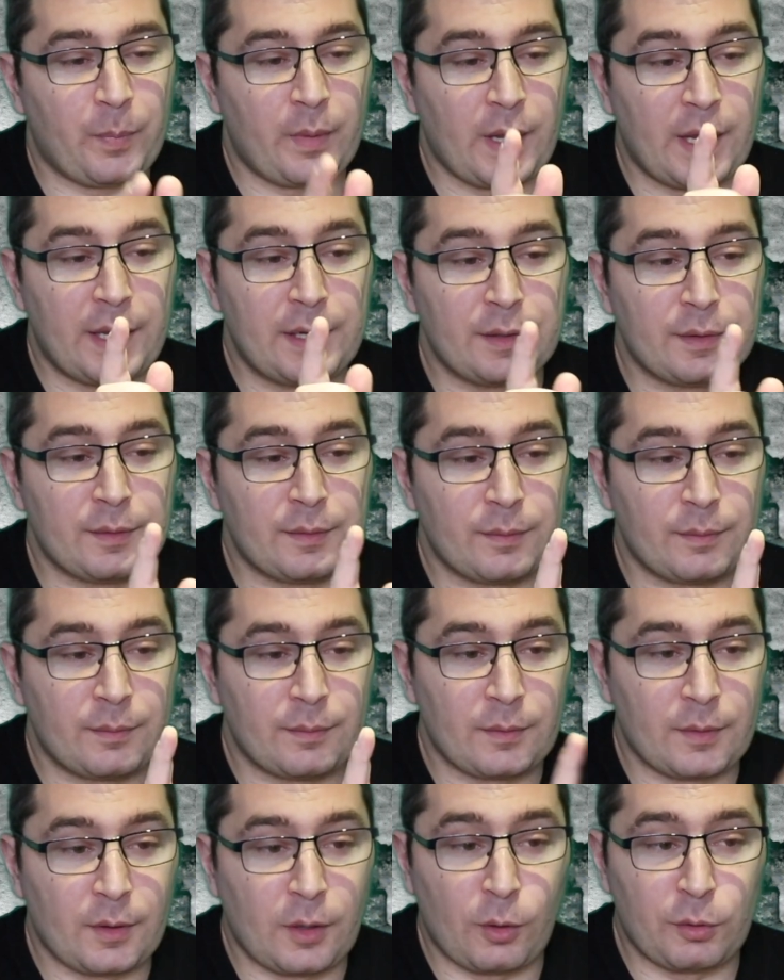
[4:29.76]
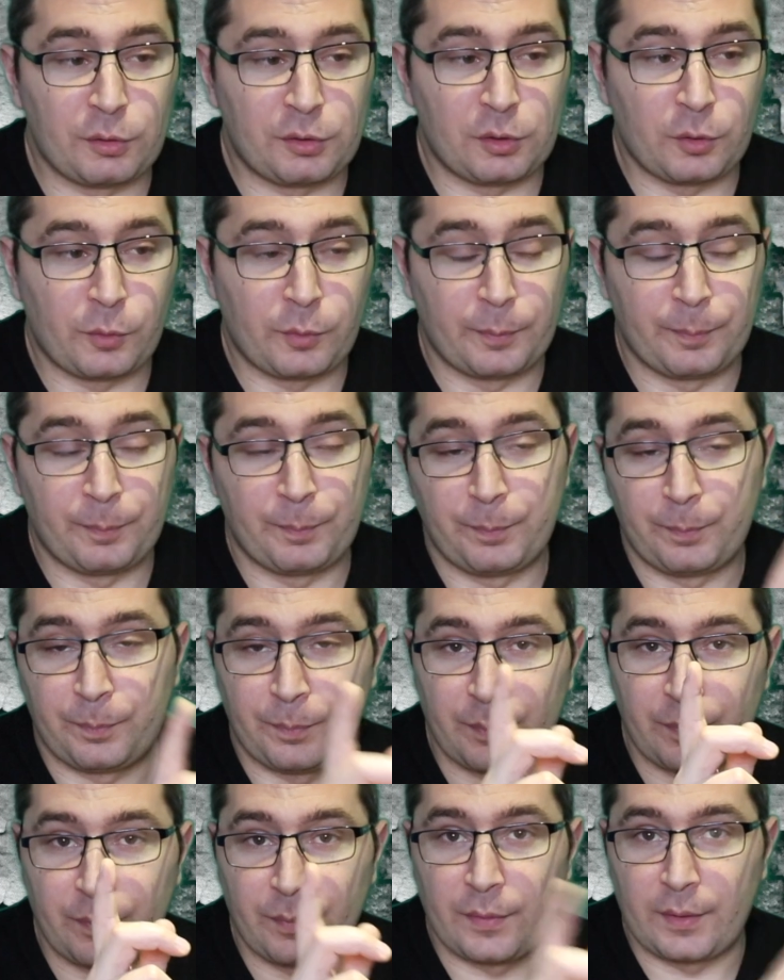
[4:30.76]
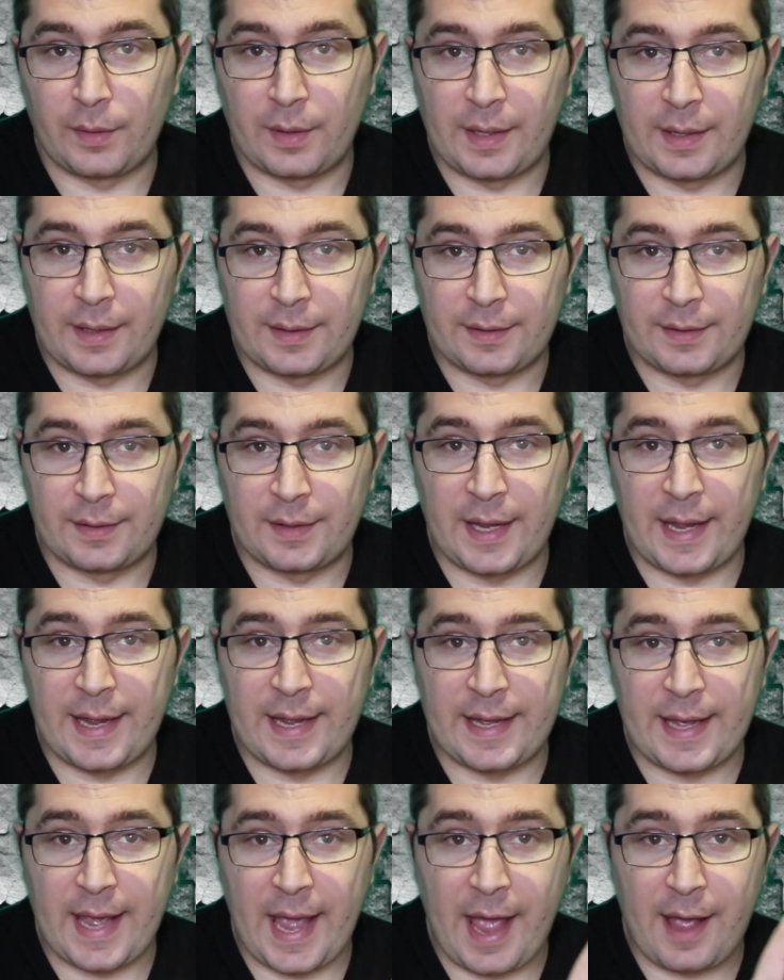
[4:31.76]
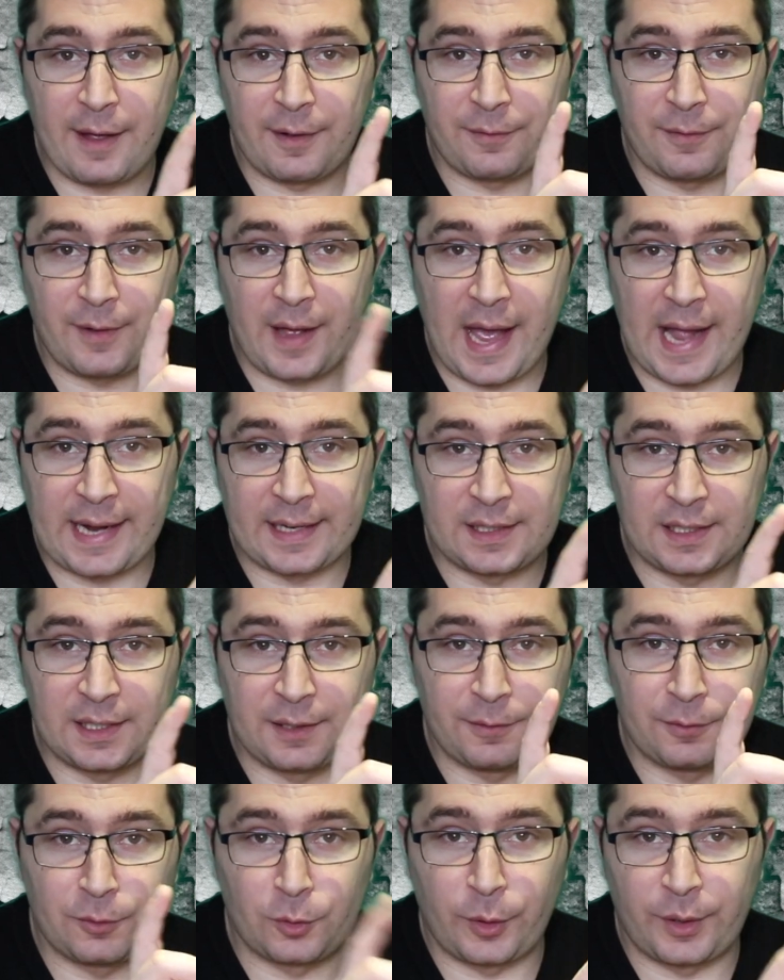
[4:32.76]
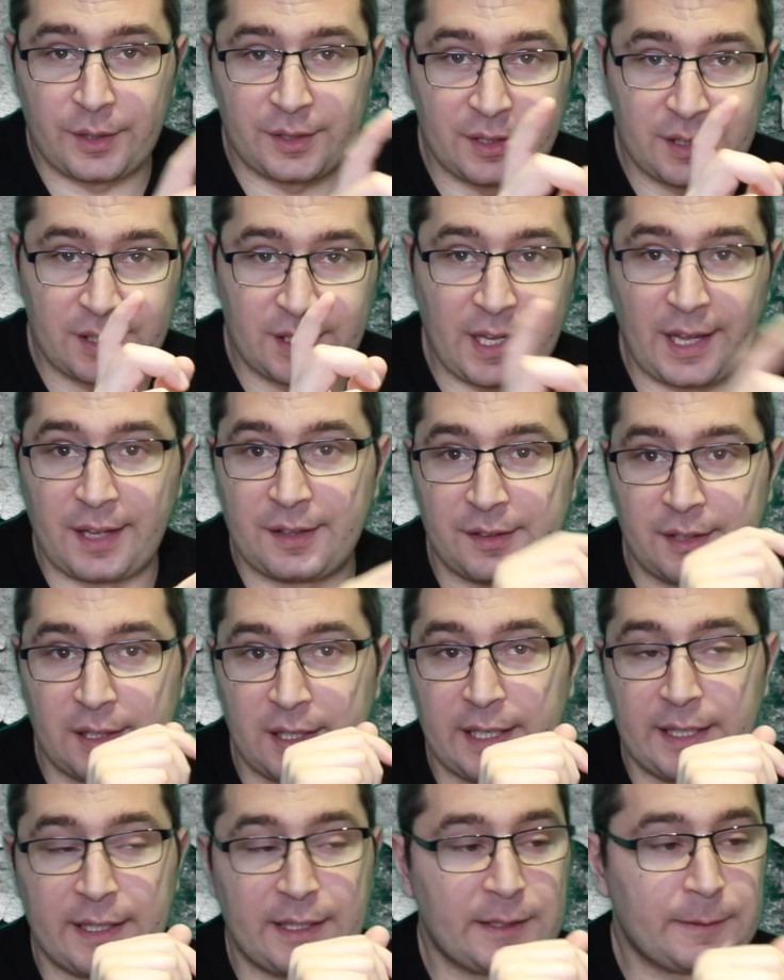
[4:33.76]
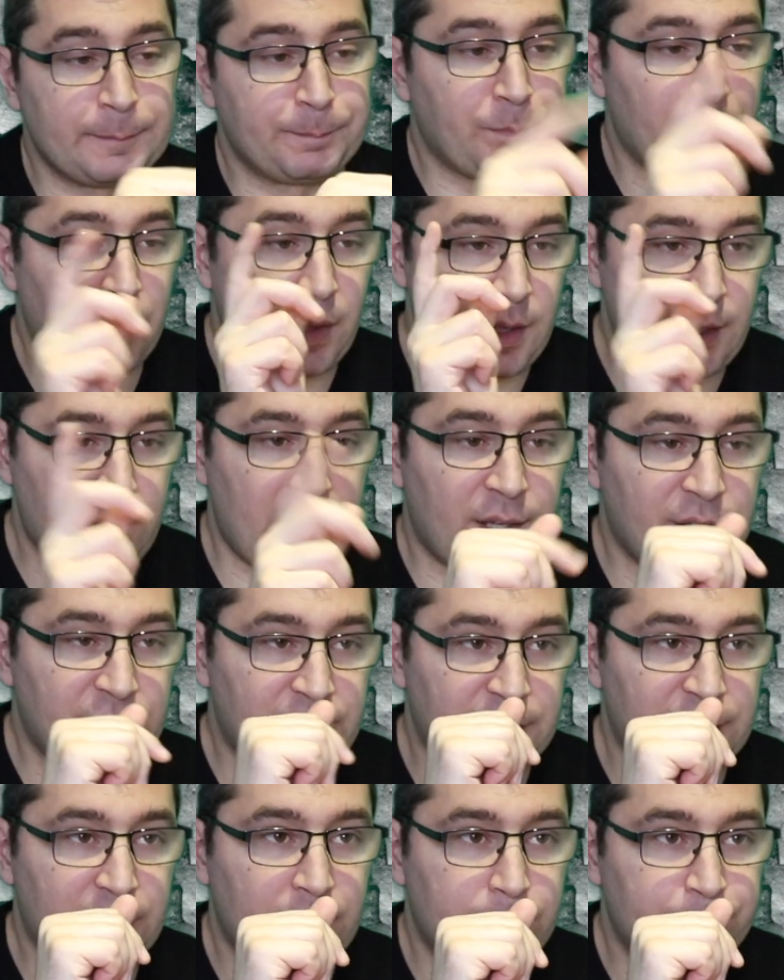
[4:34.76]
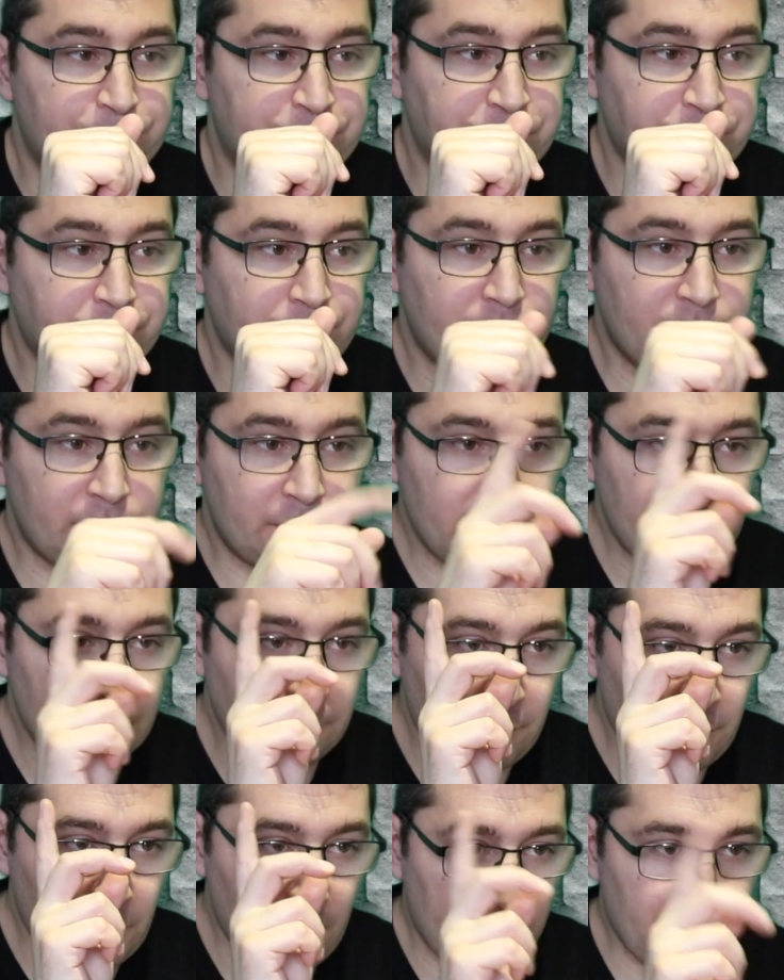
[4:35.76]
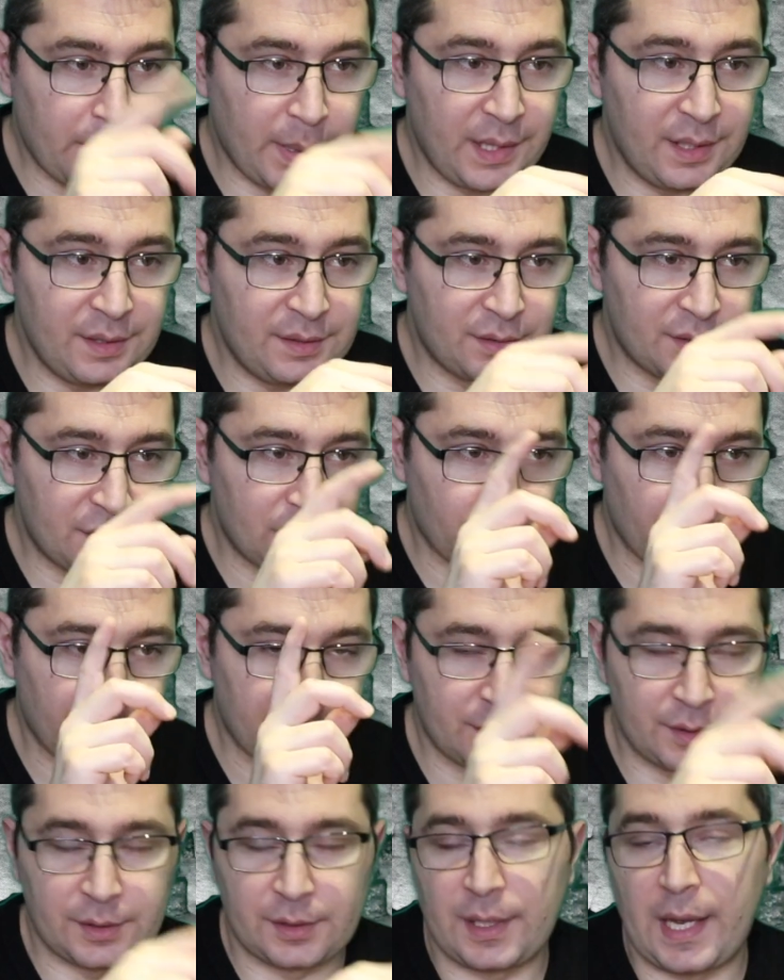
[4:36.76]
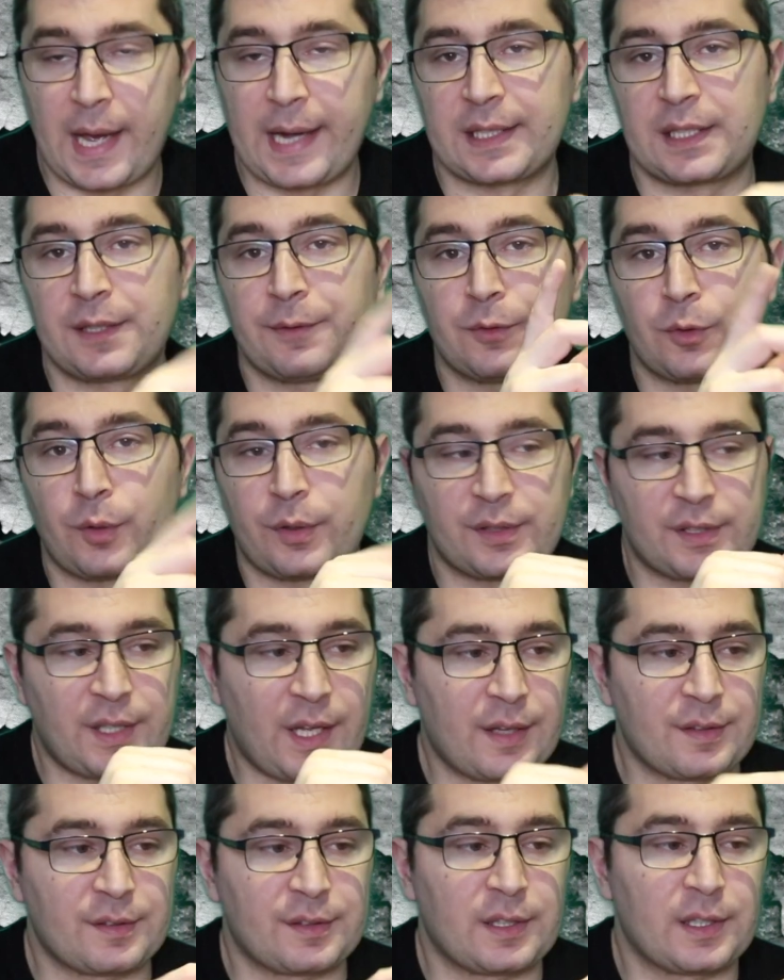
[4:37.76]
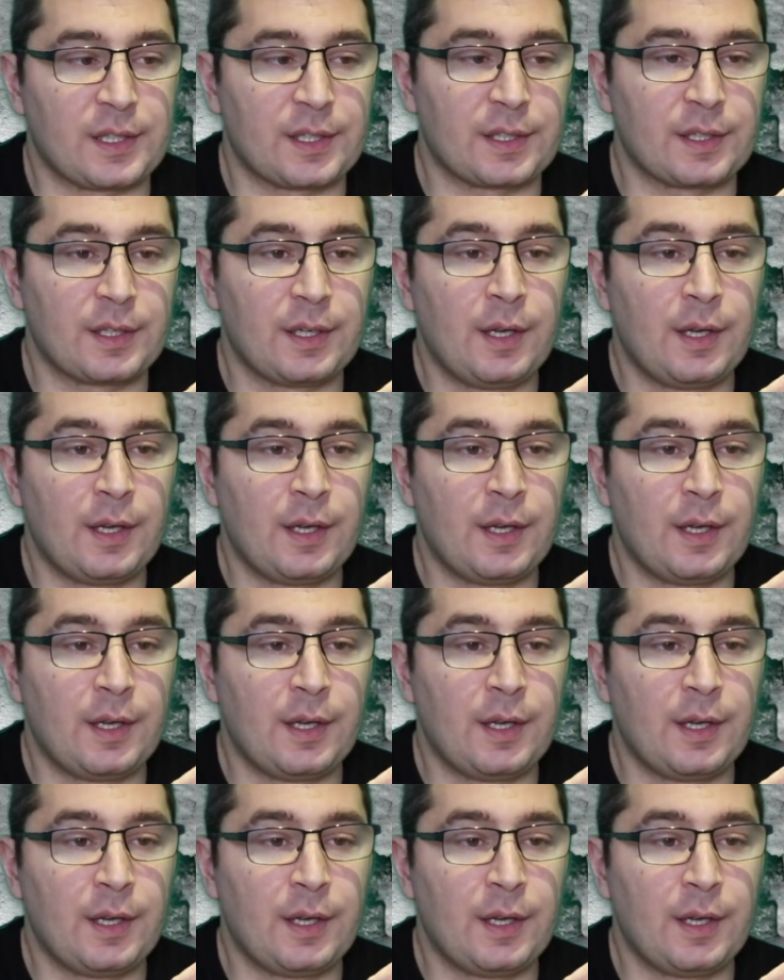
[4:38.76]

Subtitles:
And also they have active noise cancelling. Yes, Beats with active noise cancelling.